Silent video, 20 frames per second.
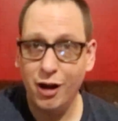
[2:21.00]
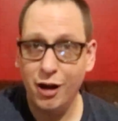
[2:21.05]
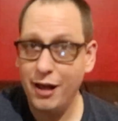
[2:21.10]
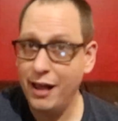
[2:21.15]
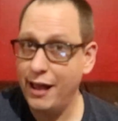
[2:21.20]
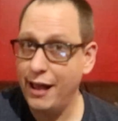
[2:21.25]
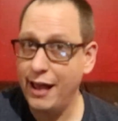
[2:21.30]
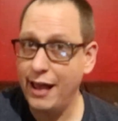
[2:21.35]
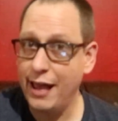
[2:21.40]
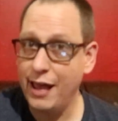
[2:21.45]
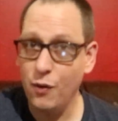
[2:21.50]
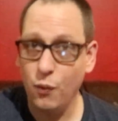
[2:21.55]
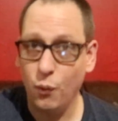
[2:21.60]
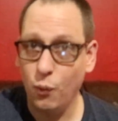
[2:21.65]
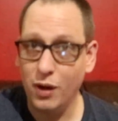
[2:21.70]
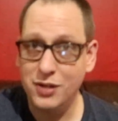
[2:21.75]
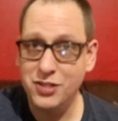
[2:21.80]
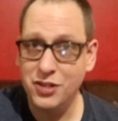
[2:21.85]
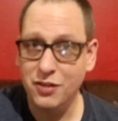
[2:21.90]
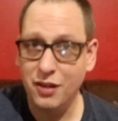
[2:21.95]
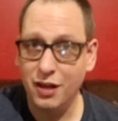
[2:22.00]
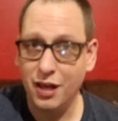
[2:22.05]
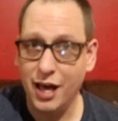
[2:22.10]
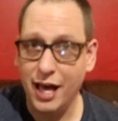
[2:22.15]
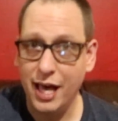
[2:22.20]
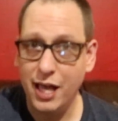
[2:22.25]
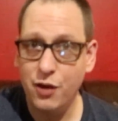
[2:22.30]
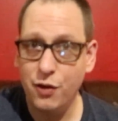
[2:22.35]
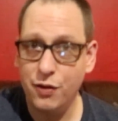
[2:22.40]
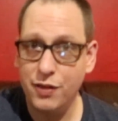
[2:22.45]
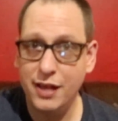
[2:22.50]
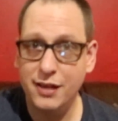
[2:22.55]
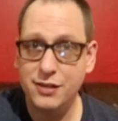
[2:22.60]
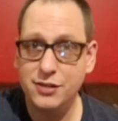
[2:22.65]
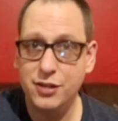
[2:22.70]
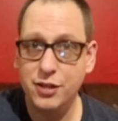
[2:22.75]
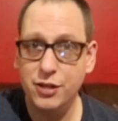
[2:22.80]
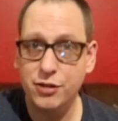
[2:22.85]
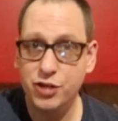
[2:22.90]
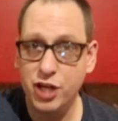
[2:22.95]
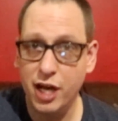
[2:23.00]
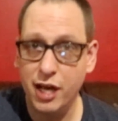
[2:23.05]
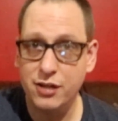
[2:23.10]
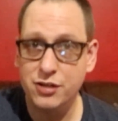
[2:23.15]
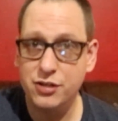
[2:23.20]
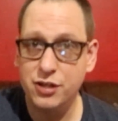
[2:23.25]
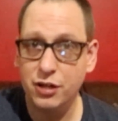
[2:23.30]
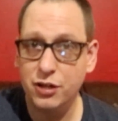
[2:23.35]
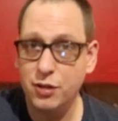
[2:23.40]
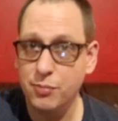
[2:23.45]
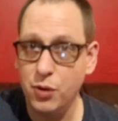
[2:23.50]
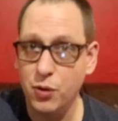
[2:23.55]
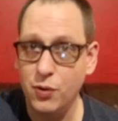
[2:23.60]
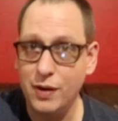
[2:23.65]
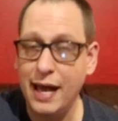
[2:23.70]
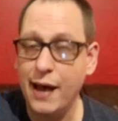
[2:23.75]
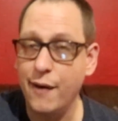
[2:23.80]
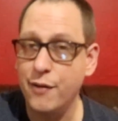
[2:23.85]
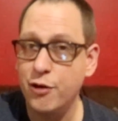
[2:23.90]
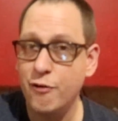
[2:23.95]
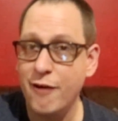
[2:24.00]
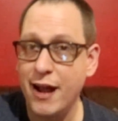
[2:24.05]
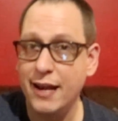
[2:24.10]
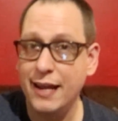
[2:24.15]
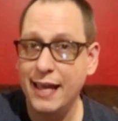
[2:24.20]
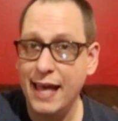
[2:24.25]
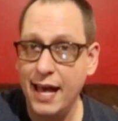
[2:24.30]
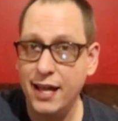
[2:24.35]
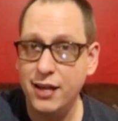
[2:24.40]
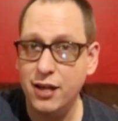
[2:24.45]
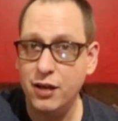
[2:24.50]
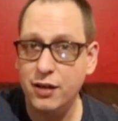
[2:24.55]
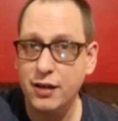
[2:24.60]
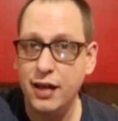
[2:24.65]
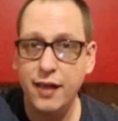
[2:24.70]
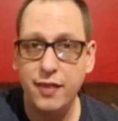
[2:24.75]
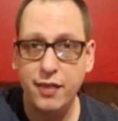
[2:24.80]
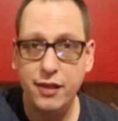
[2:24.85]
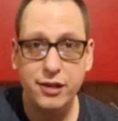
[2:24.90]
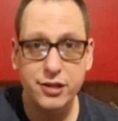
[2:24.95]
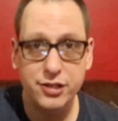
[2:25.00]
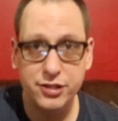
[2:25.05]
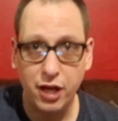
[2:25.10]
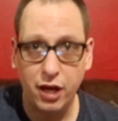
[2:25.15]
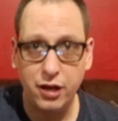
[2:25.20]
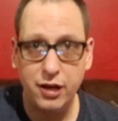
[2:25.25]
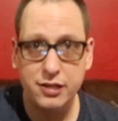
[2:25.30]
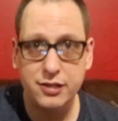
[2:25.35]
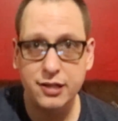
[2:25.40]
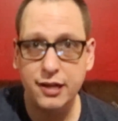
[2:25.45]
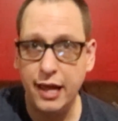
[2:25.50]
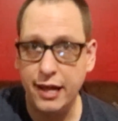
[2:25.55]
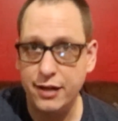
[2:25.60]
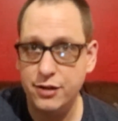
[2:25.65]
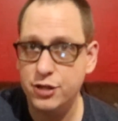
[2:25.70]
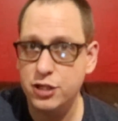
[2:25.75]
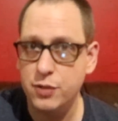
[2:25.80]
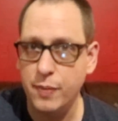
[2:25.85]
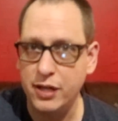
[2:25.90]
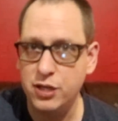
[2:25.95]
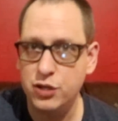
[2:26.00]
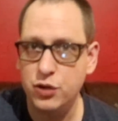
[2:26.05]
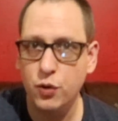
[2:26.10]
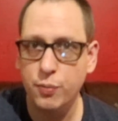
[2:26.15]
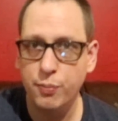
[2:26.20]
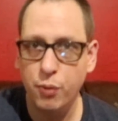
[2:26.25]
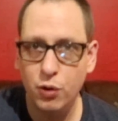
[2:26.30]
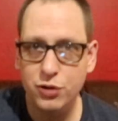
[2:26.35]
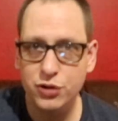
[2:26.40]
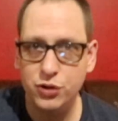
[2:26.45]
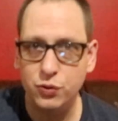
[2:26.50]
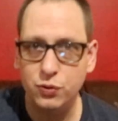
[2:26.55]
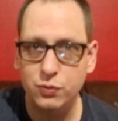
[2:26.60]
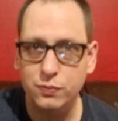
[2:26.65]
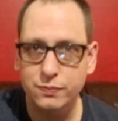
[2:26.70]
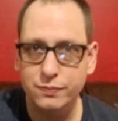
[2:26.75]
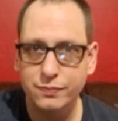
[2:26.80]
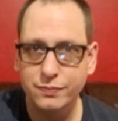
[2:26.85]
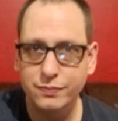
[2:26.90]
alert, it wasn't the guy who thinks that giants dug the moon out of the Grand Canyon and that the sun is an interdimensional portal.